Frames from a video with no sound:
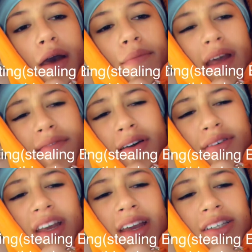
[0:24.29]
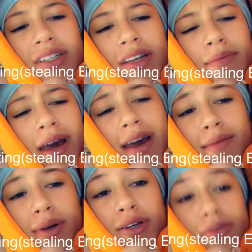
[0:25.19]
my foundation and my
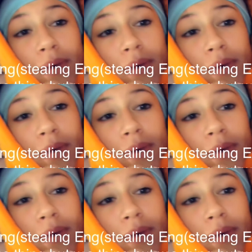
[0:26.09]
eyebrows.